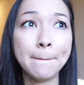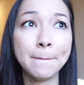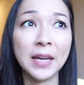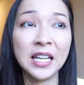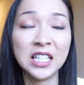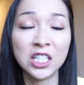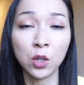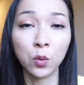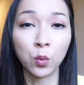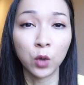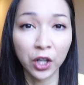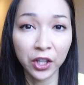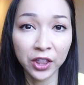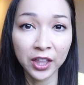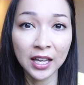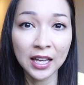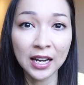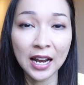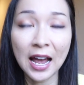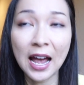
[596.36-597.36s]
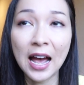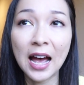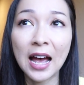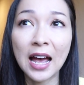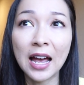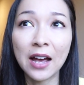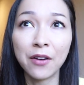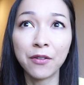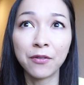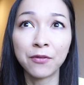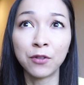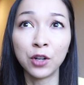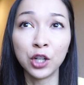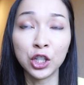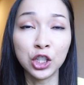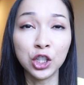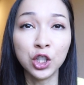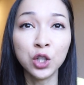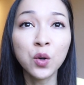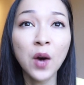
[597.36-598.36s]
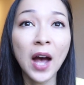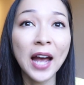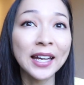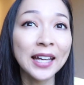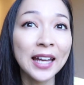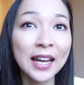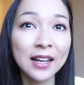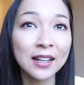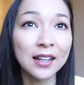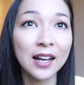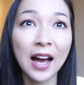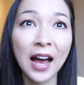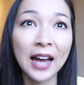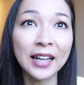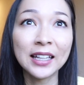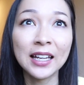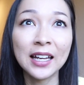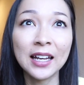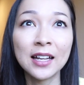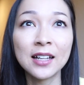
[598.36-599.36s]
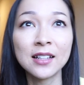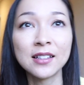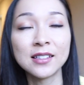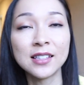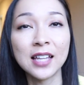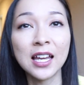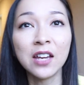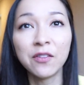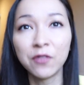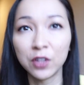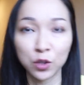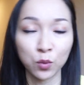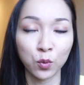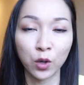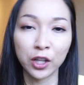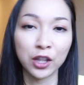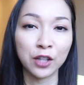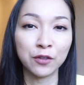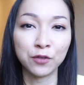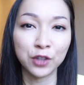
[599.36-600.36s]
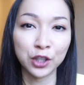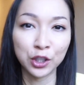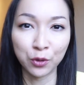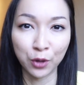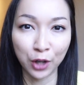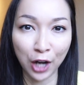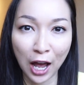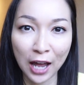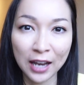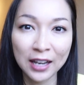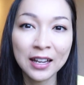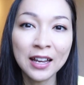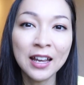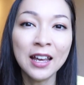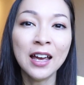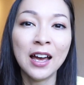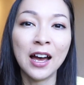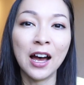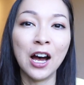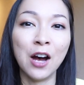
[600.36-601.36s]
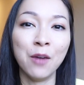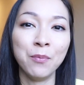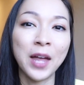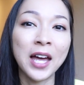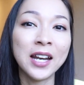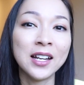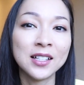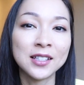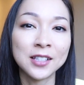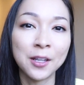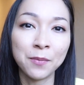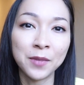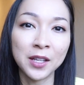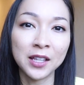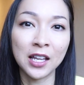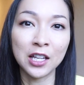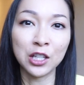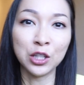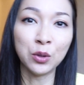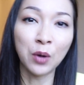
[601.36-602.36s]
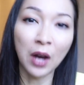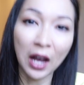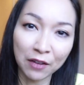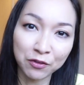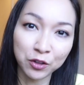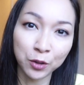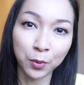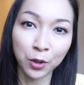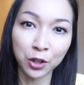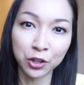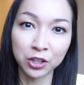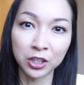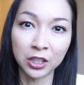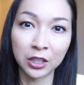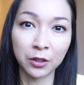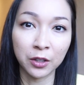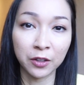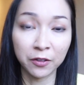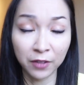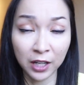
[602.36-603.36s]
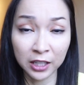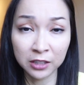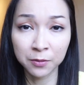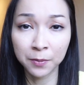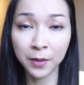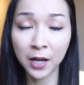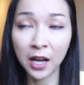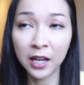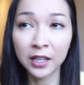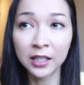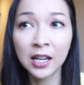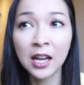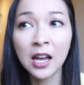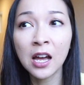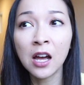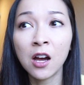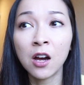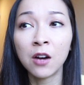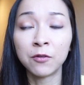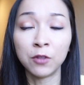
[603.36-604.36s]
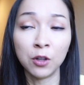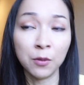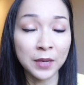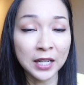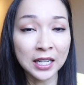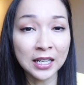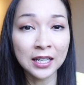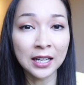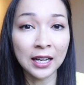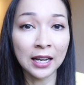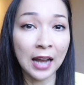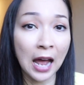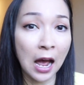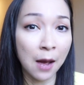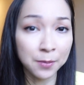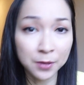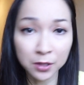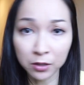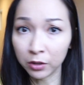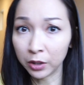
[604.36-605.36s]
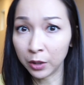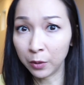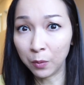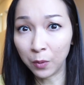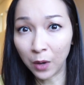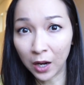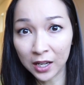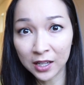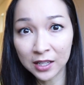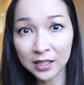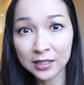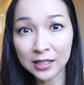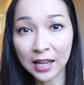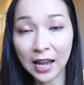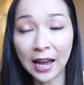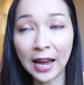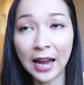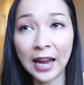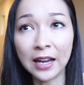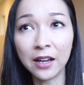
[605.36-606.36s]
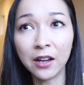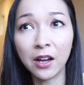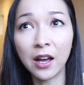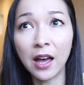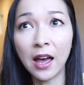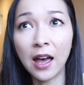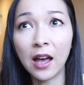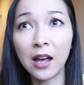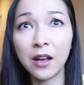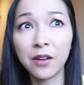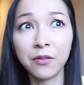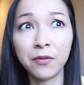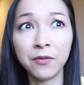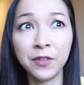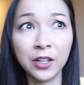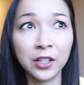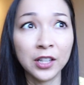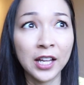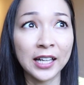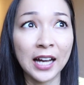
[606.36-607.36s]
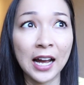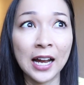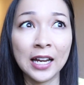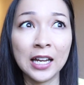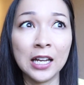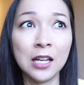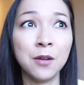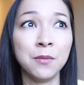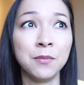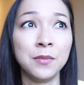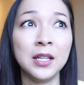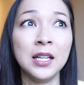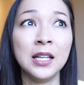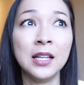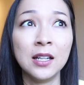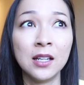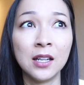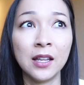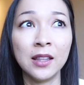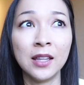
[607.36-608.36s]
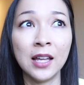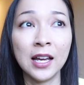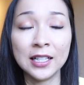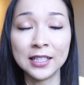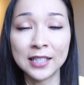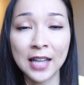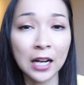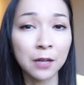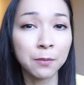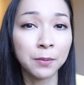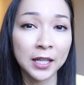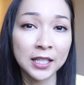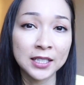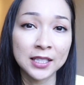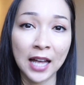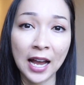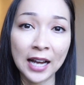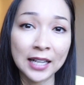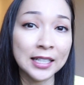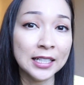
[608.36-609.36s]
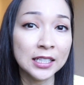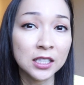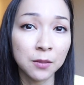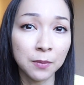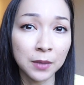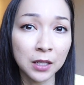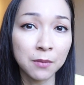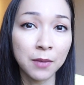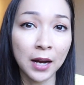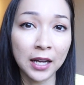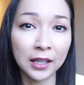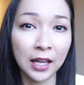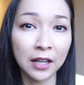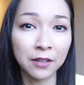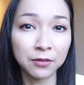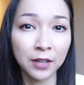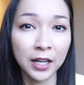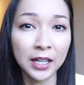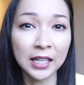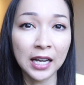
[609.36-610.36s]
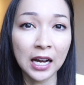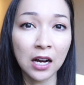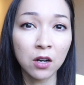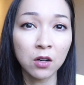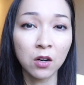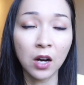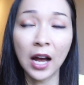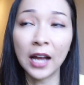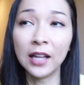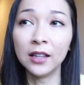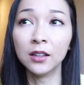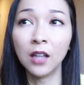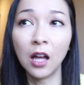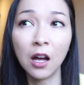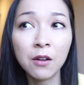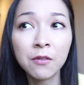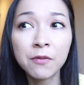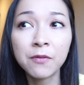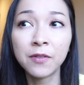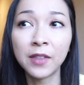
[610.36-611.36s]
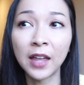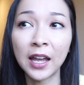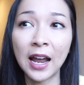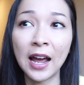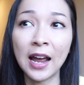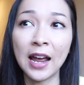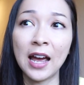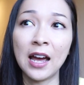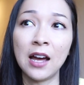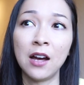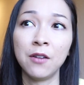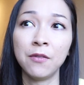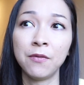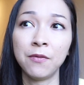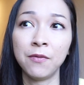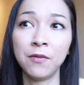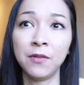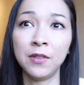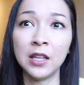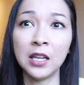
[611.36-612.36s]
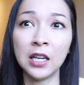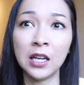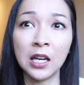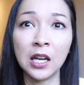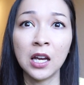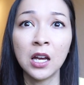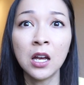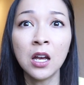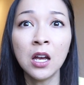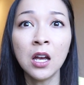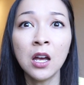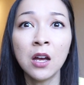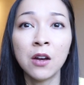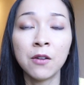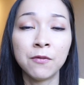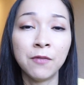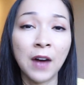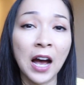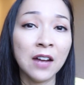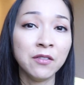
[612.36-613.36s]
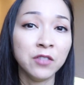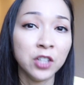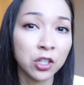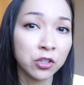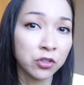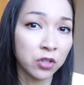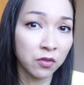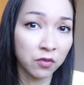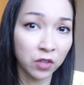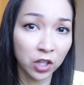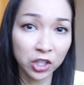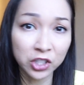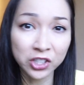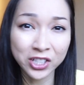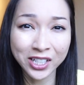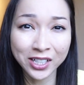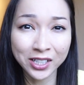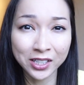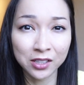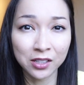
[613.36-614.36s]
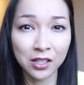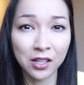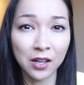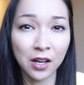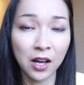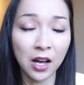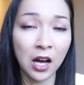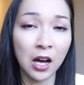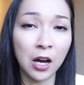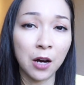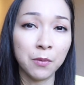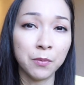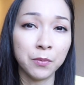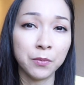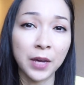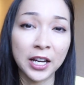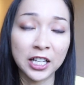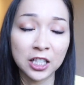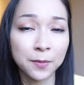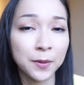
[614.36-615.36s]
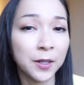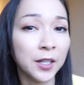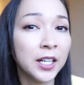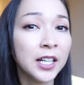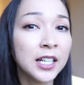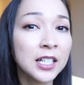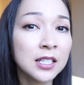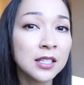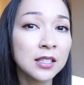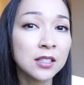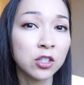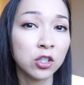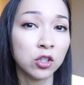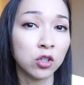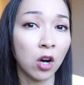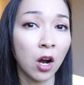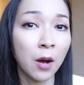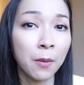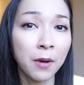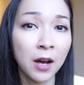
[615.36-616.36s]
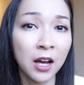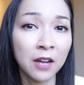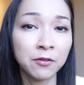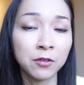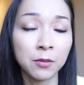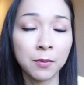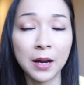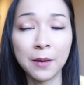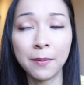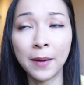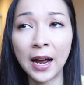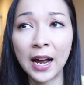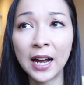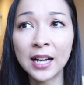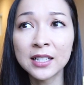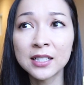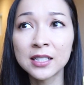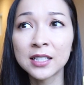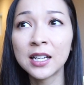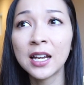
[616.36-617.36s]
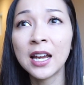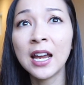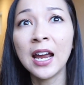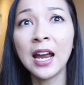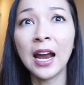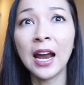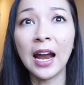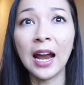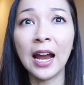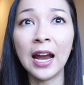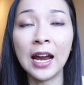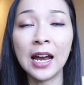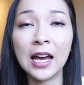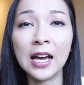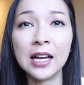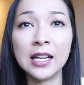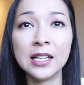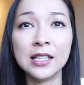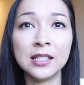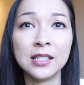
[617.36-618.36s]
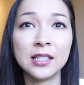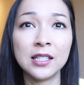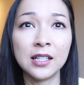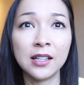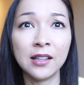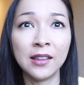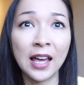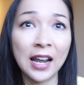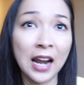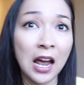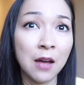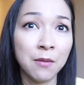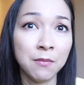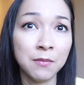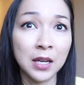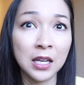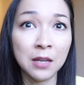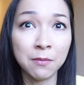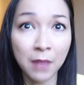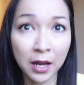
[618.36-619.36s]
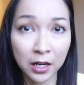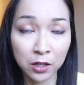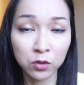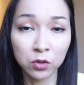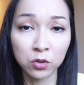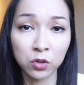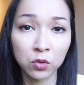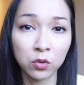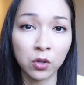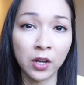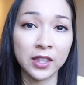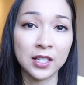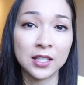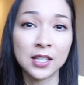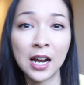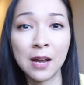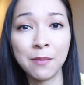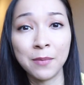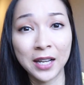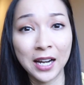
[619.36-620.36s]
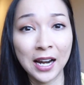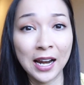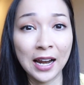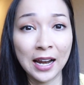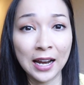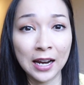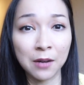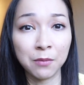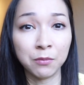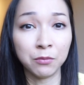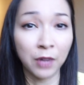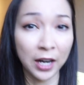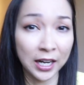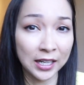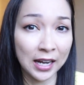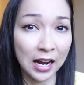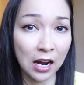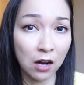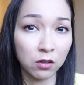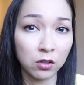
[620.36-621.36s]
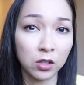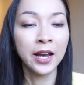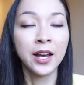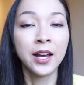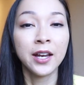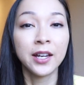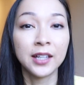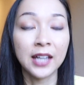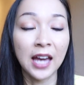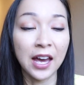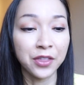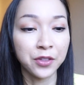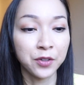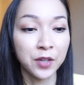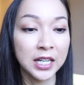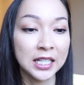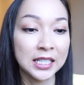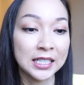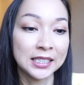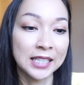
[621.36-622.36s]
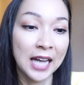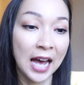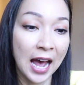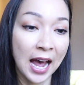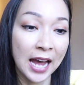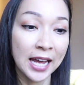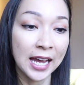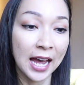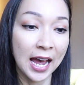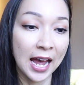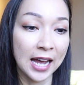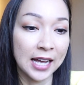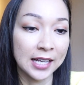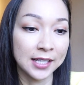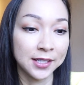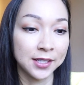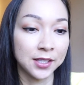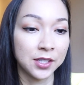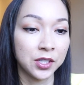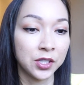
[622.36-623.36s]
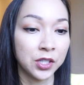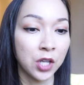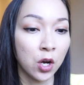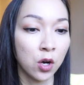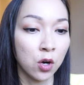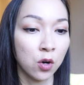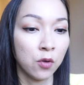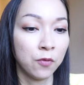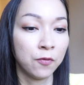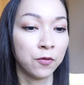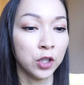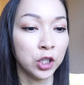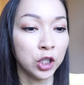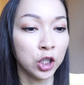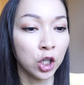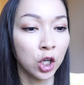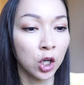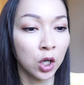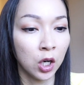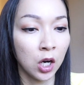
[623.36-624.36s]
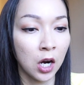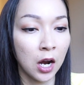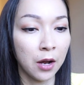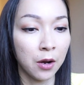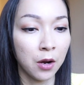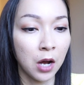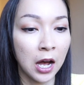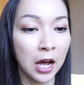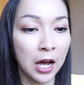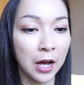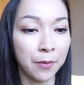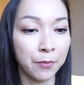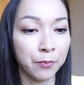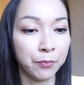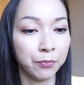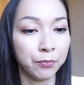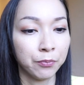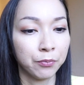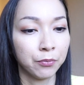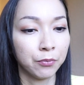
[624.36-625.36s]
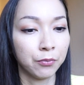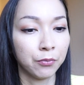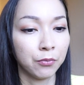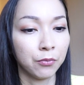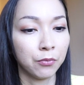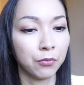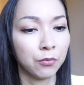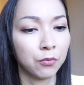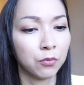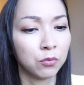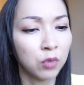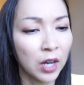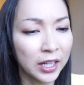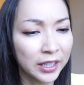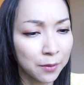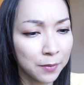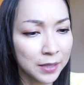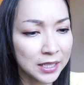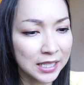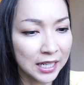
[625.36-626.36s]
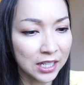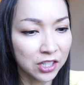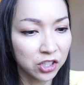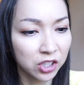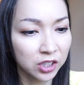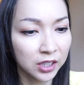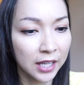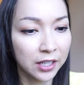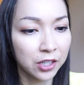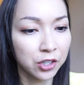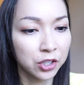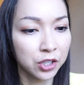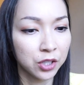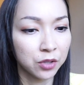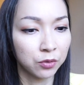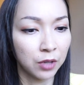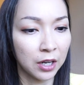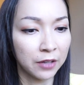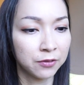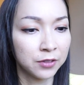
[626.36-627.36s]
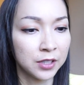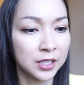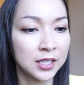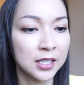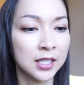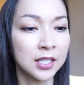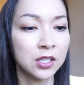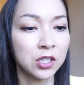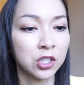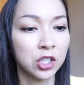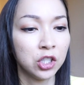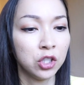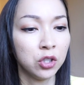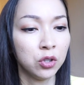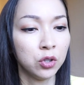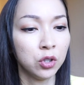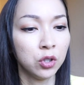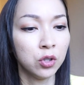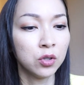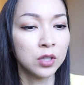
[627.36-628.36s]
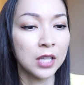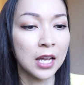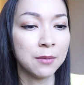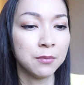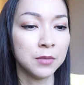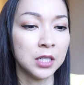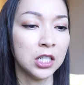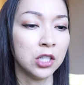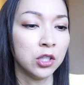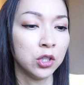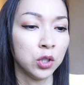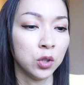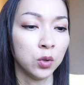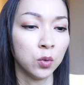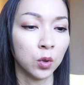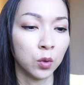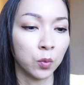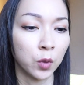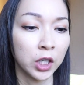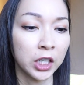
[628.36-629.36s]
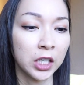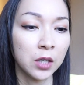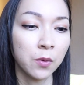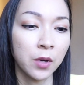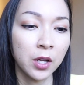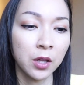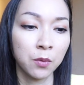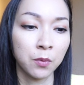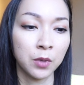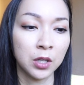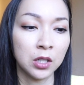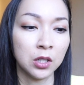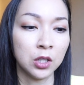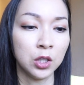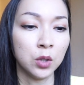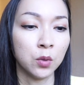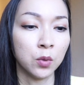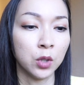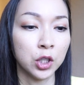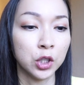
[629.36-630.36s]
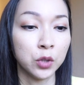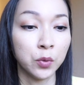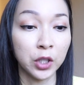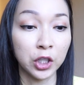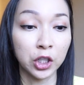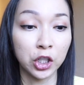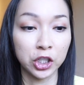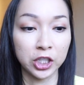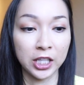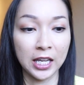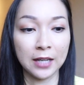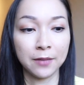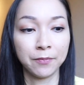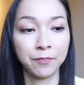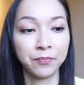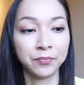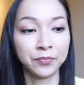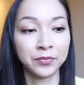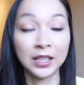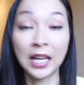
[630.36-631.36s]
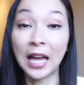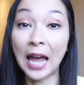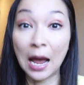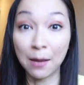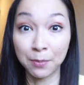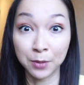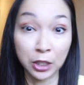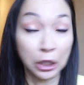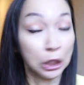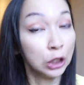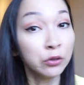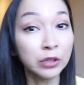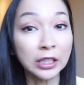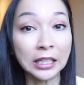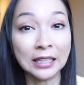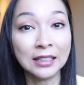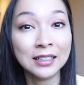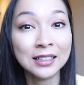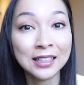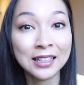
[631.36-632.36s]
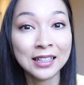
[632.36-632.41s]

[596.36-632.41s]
Is it worth it? For you, I can't. I can't say if it's worth it for you or not. Um, that is something that you have to personally reflect upon. For me, it absolutely was. I feel like I am in the exact place that I need to be in my life right now. I love that I have the five years of nursing um, experience to draw upon from my past and that I'm in medical school at the time that I am right now. Catherine Kai asks, so for your um, recommendation letters and references, did you use MDs you were working with when you were doing nursing? Absolutely.